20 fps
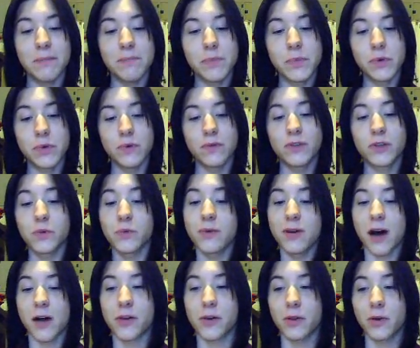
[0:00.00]
moved to
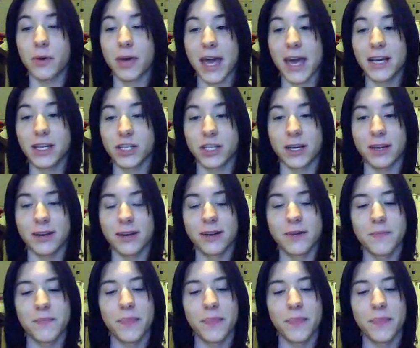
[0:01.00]
another location.